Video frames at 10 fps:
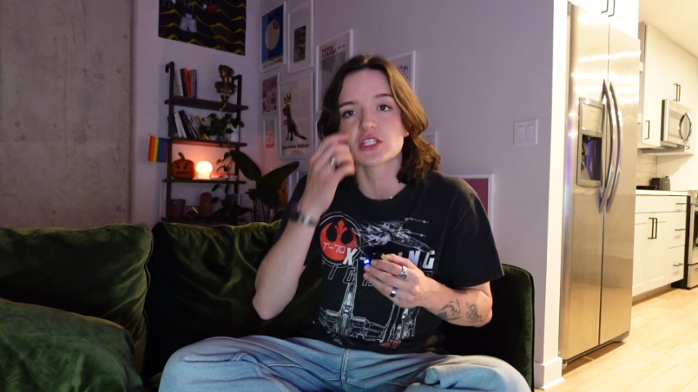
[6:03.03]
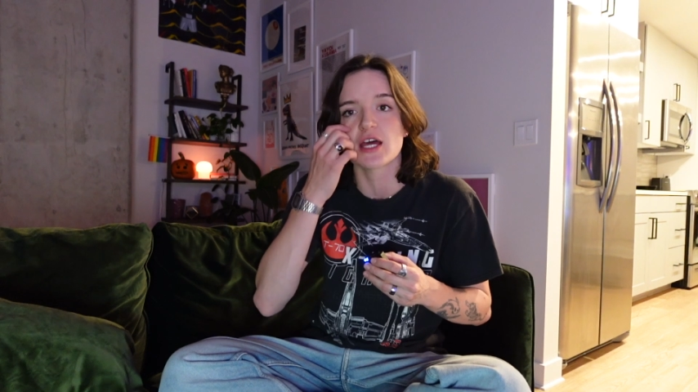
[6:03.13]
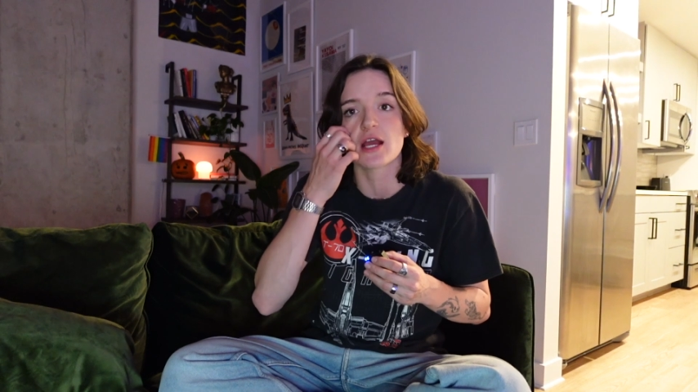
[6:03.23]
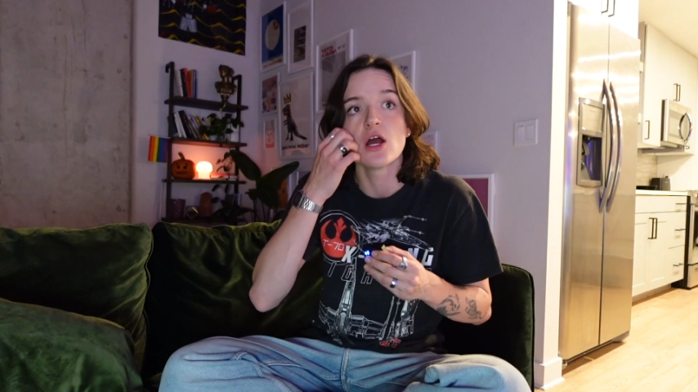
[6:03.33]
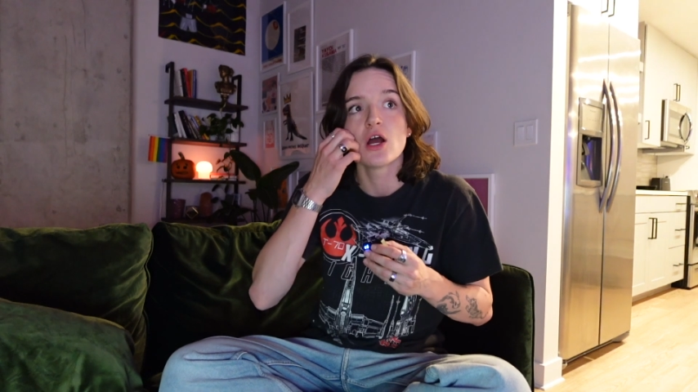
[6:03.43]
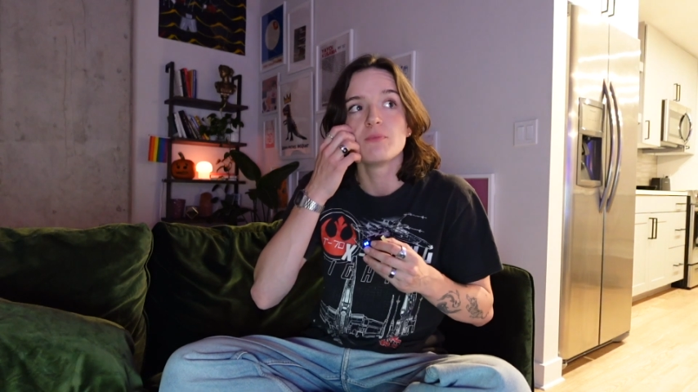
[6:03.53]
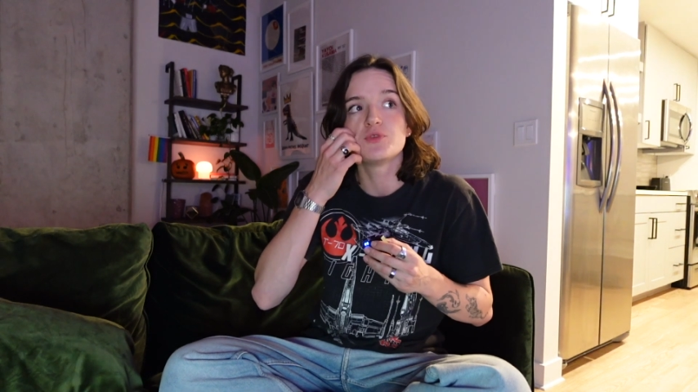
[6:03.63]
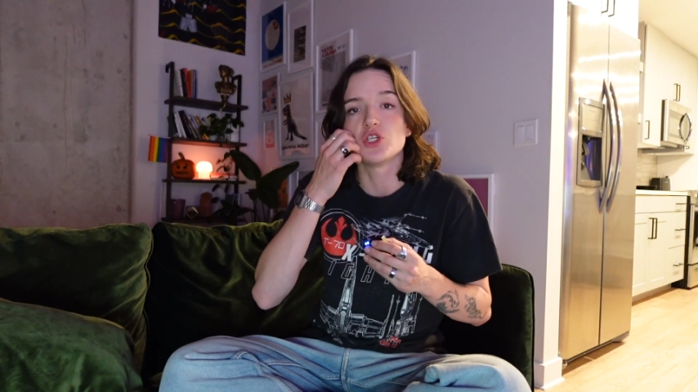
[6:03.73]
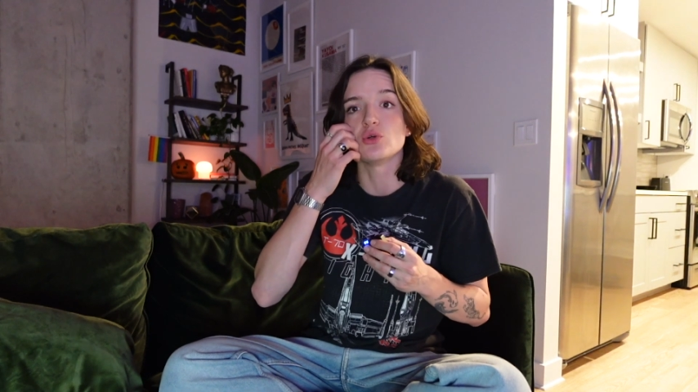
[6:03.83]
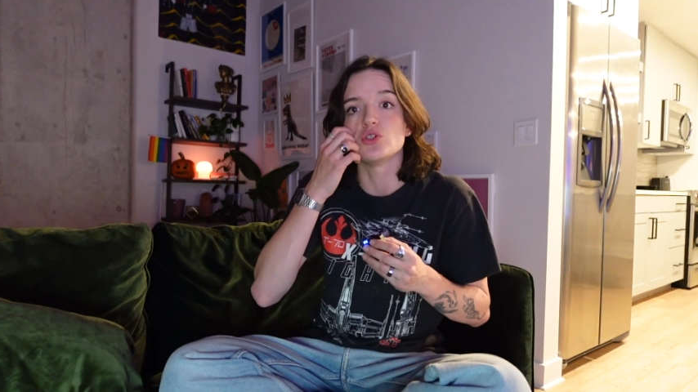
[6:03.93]
just like
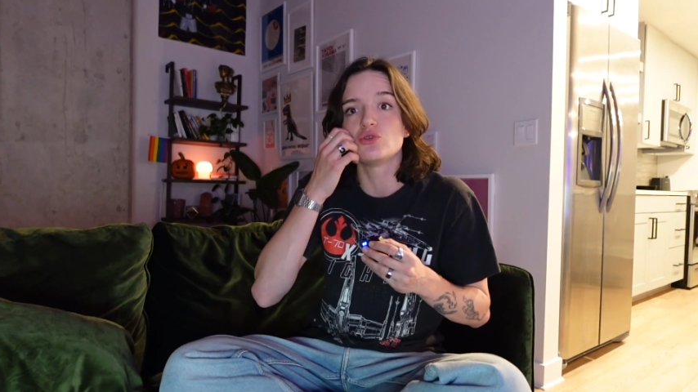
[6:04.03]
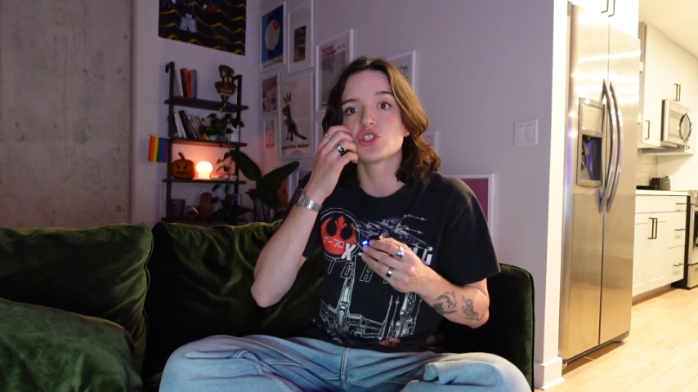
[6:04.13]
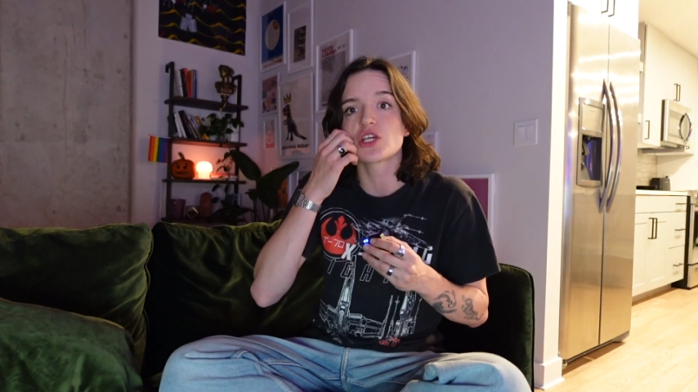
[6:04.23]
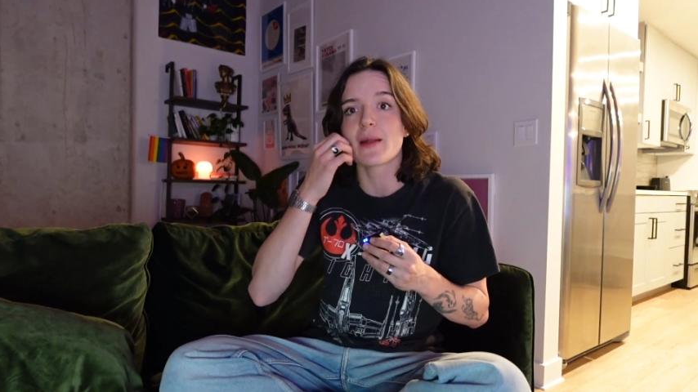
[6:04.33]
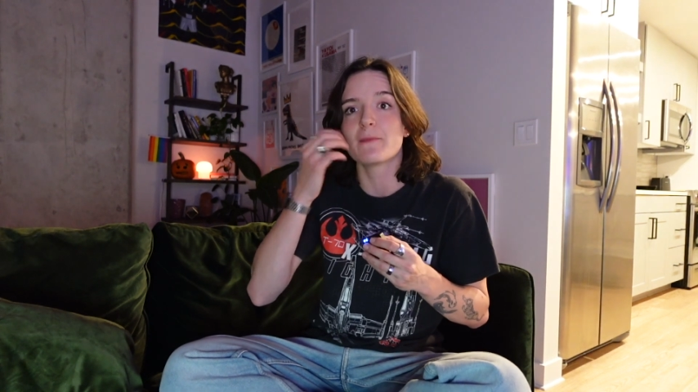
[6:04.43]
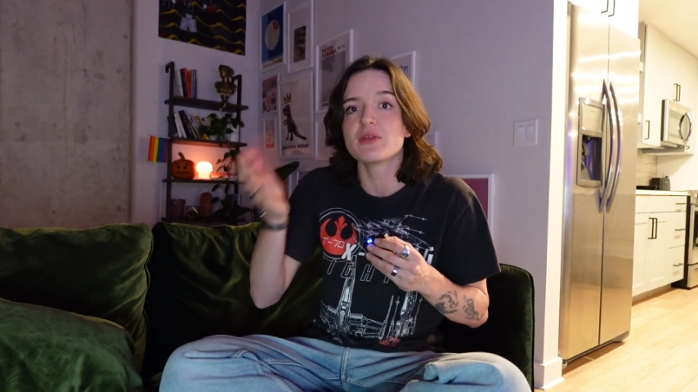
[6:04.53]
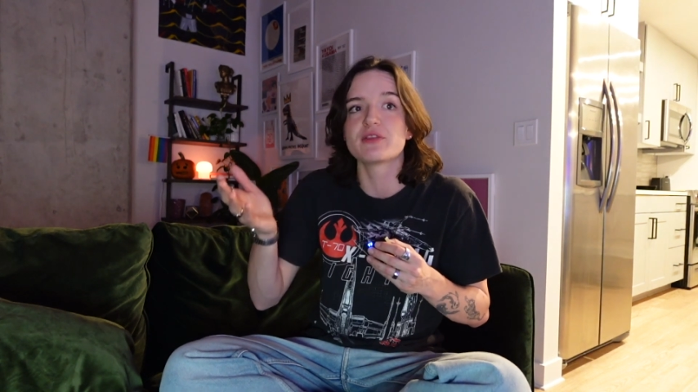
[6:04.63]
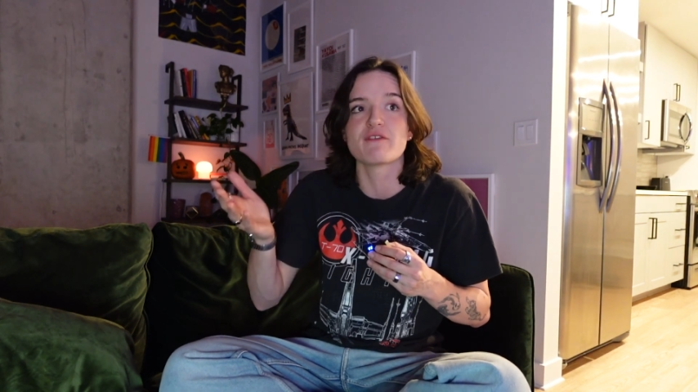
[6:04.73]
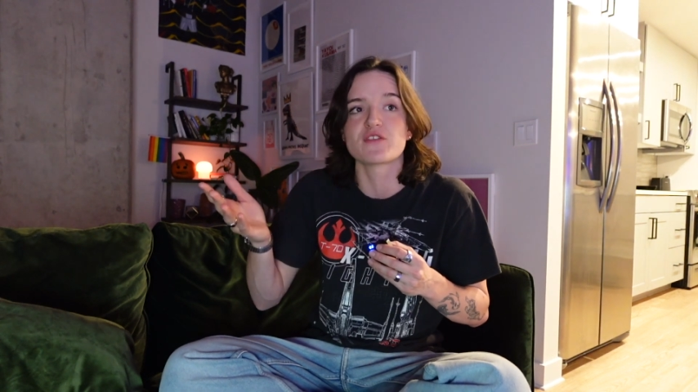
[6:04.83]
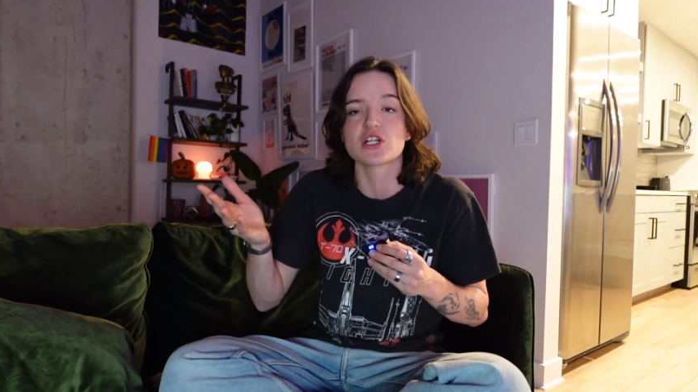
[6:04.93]
dude, you just gotta
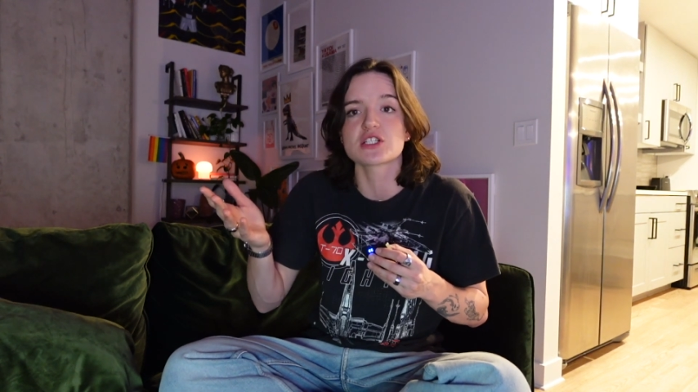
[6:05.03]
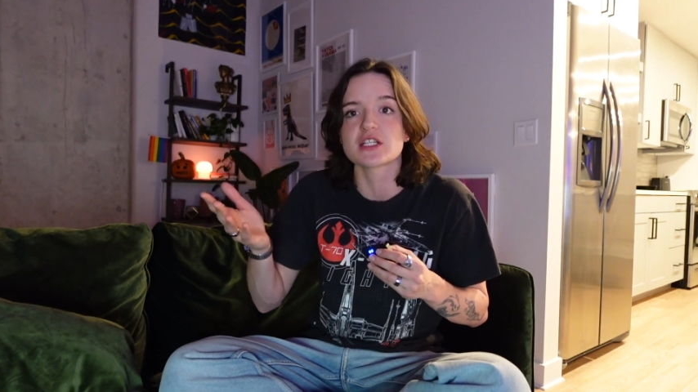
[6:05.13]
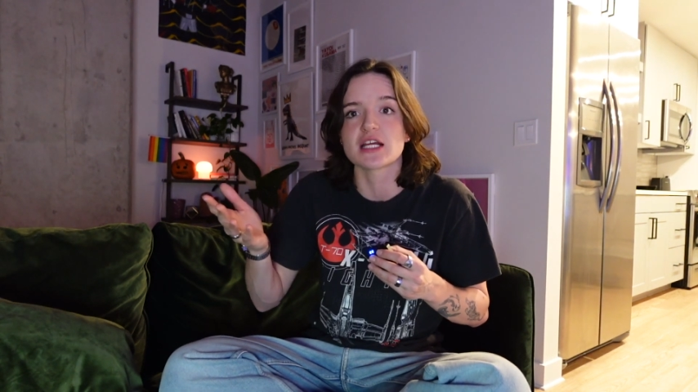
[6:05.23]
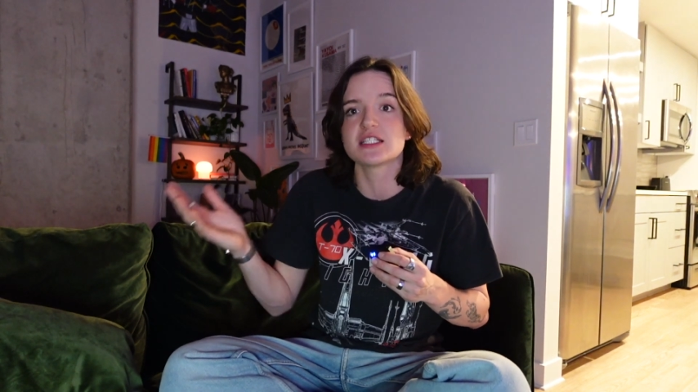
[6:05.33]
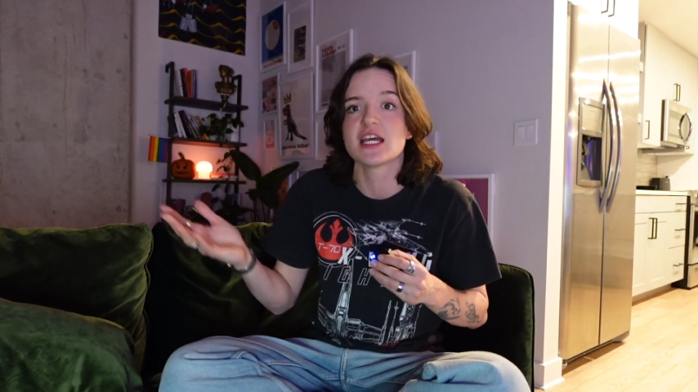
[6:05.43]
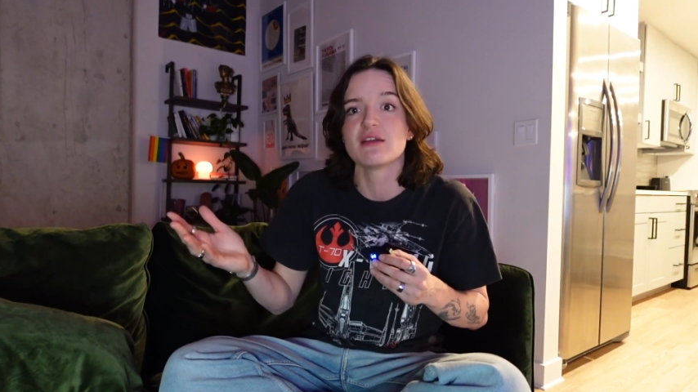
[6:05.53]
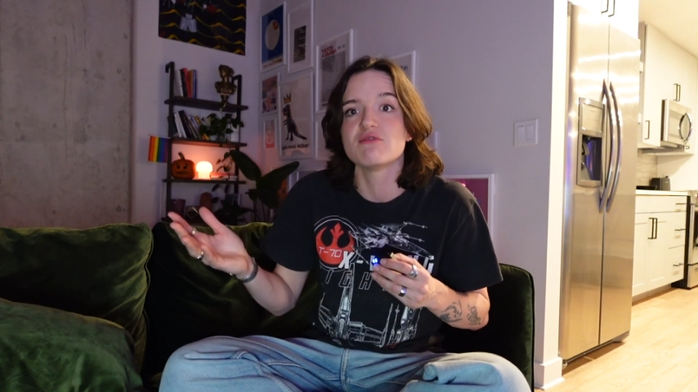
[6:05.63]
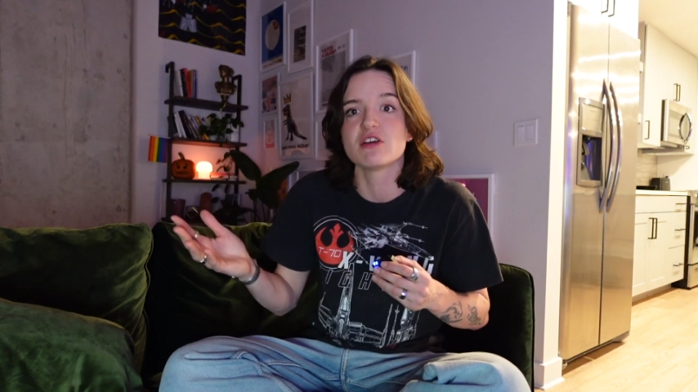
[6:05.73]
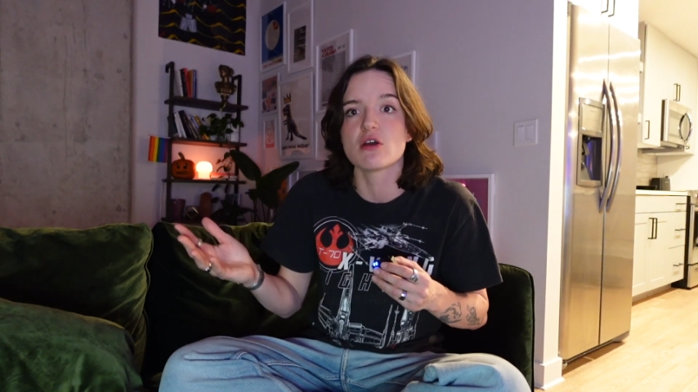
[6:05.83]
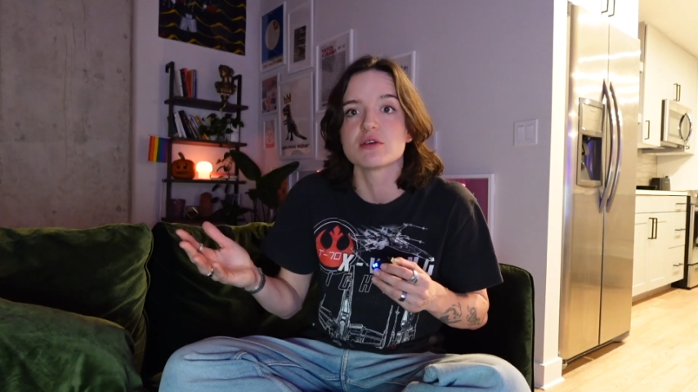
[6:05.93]
put the first like
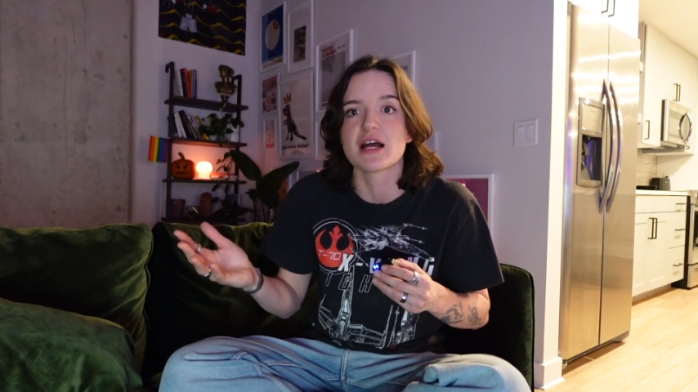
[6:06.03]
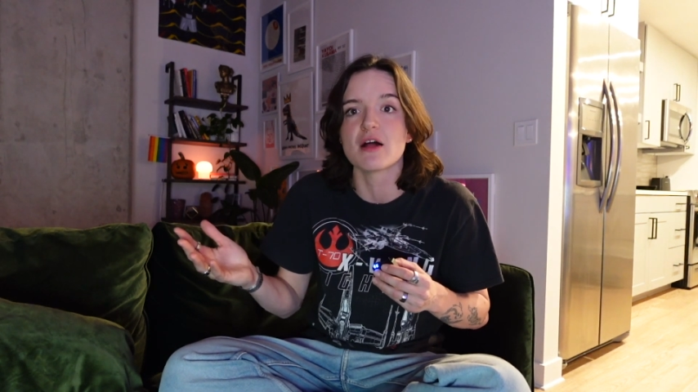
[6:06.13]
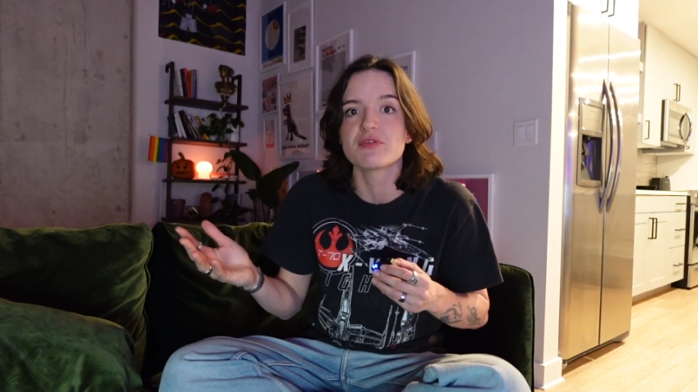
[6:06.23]
10 videos